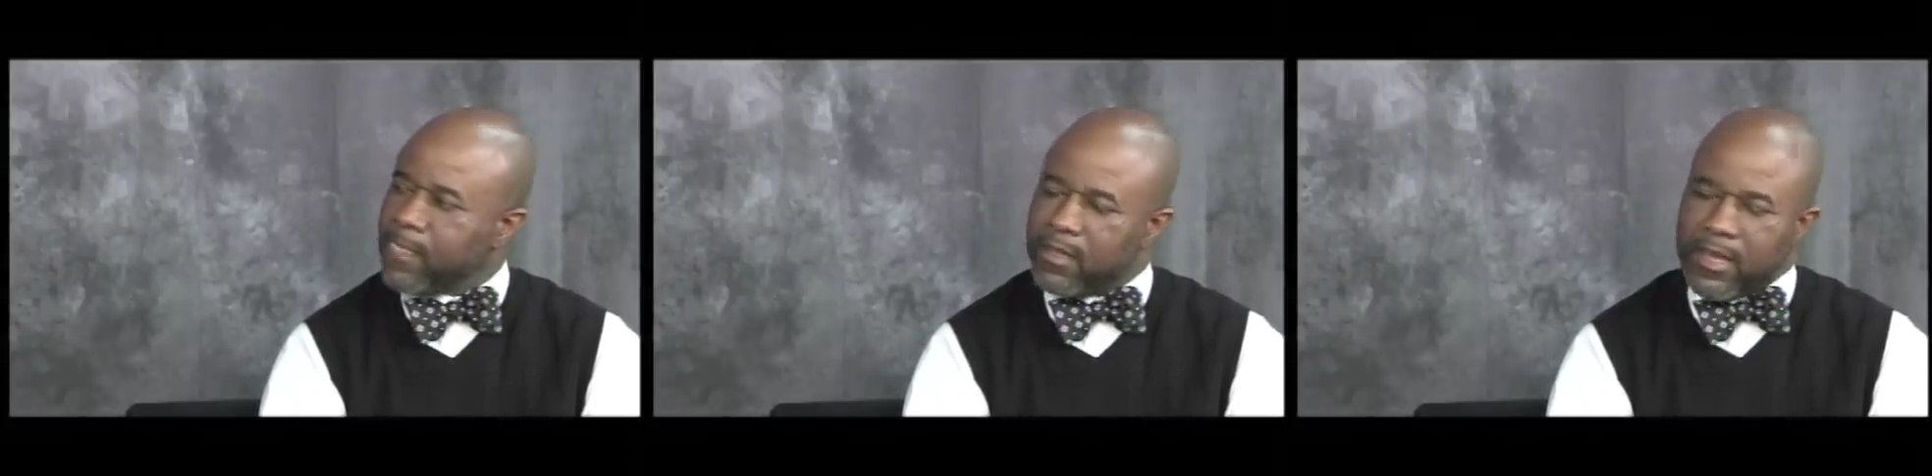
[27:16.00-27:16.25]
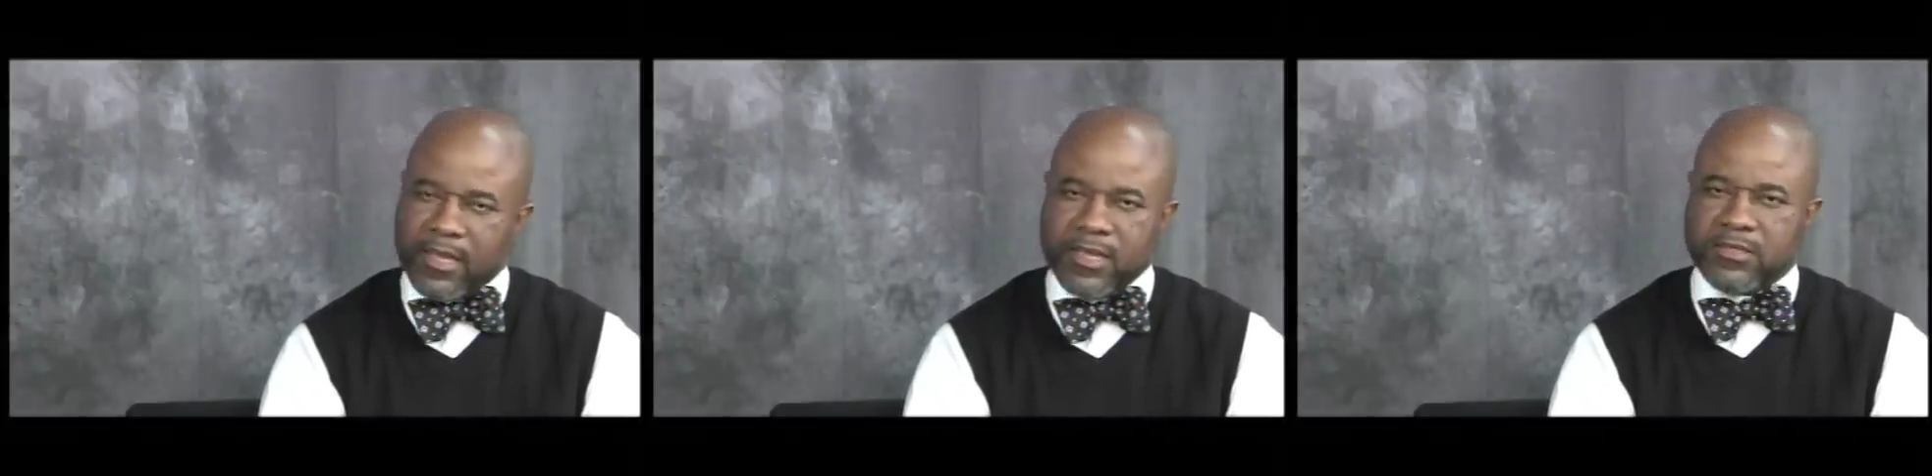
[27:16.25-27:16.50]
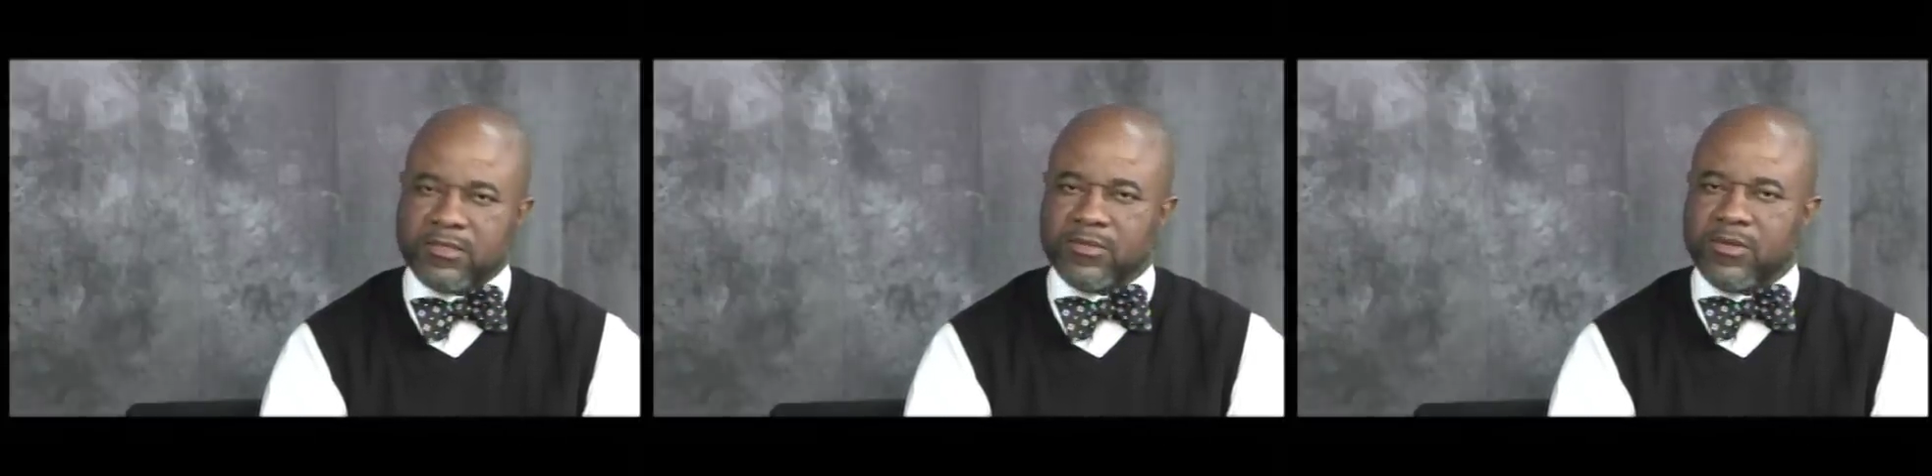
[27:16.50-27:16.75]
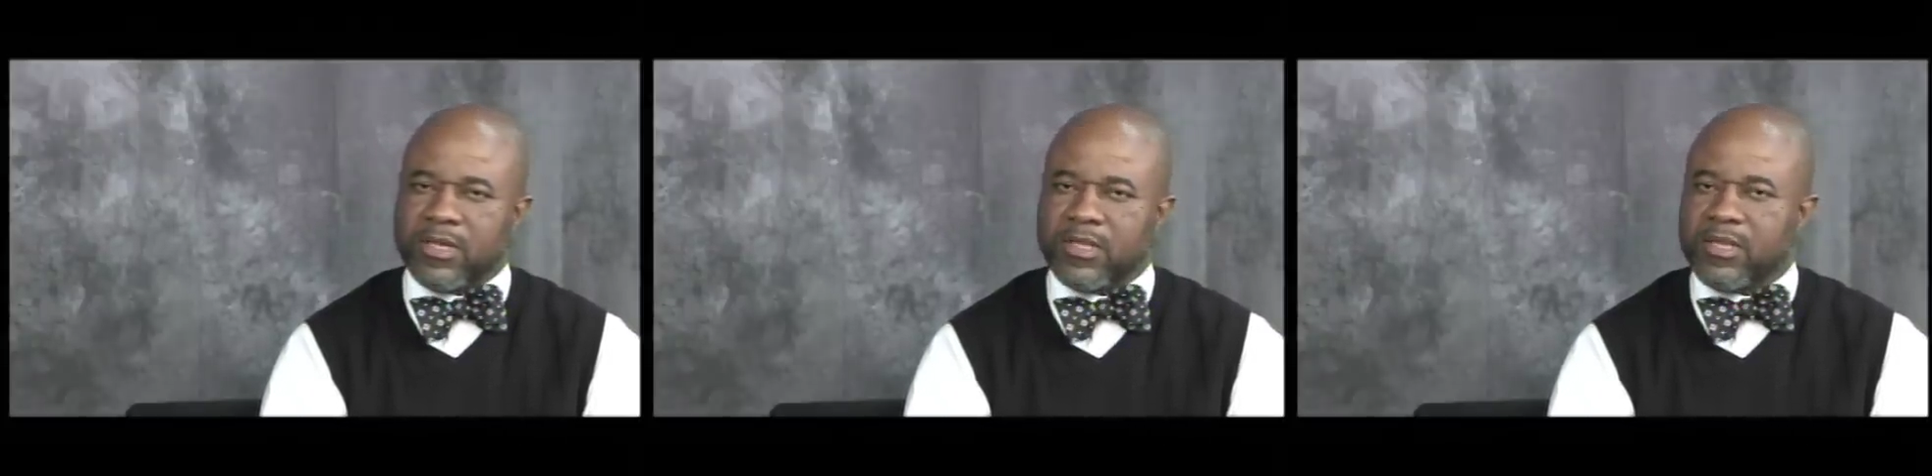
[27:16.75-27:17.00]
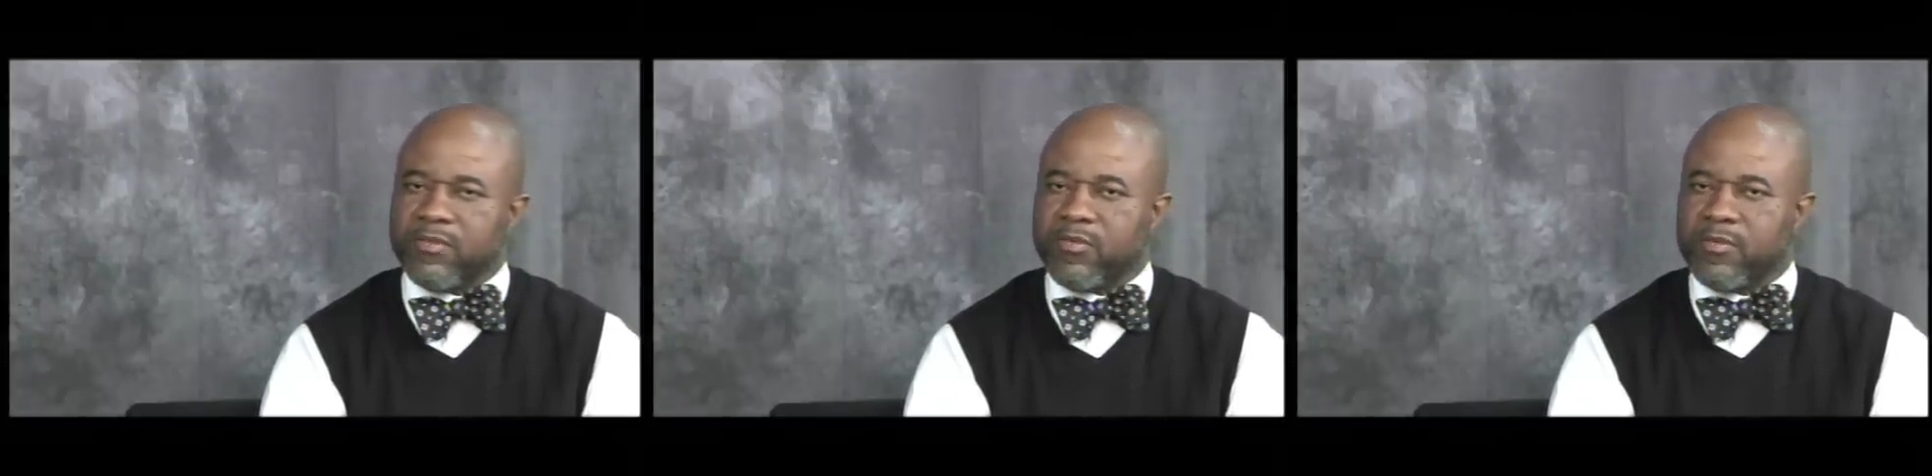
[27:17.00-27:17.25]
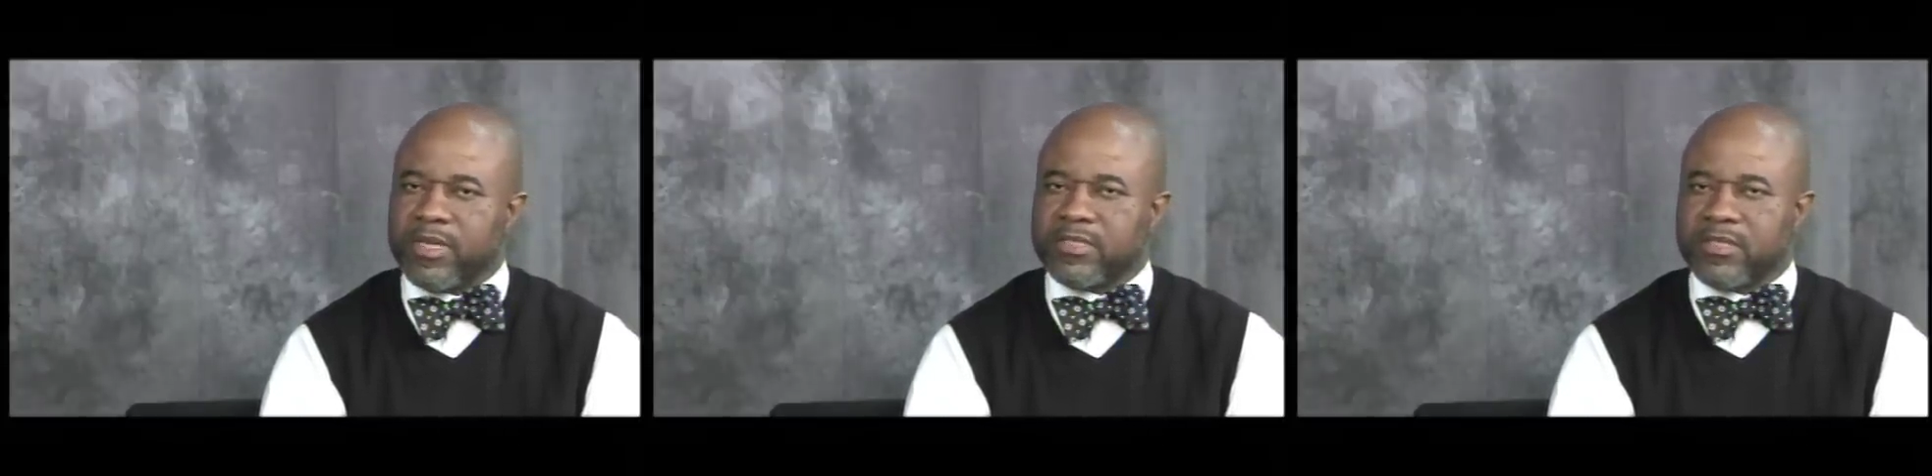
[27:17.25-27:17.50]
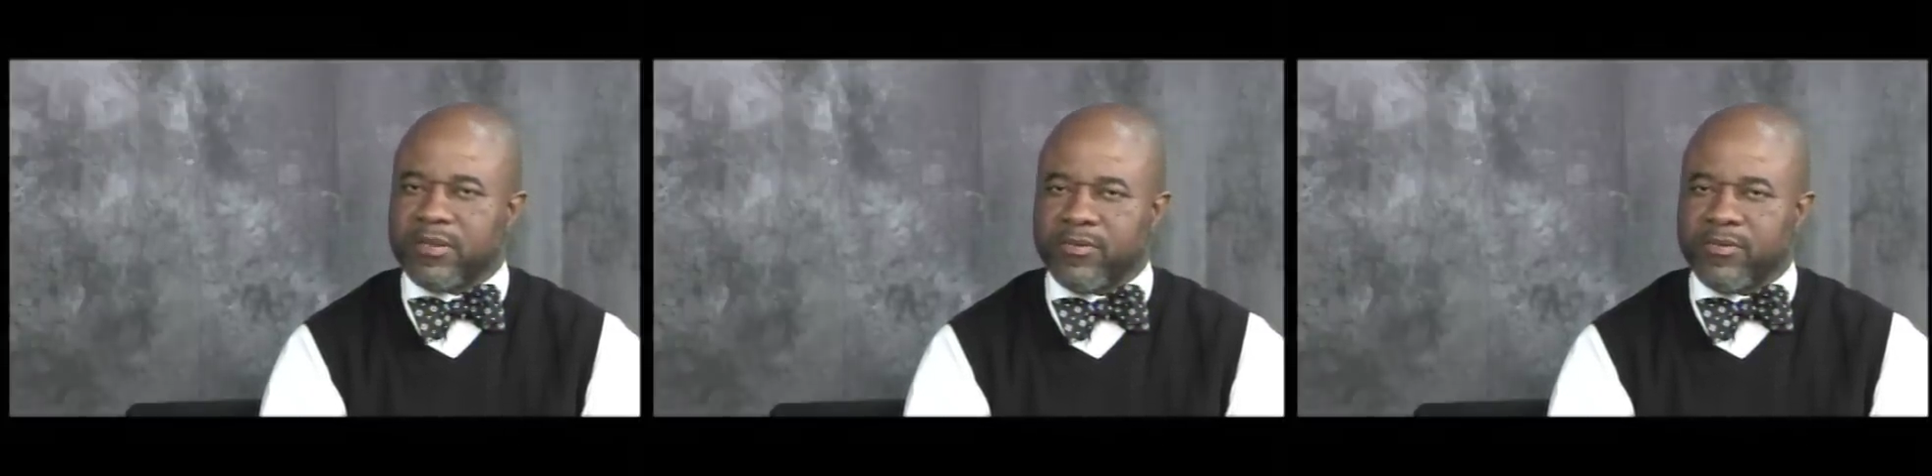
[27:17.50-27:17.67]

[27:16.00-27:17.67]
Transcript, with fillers: I guess the other information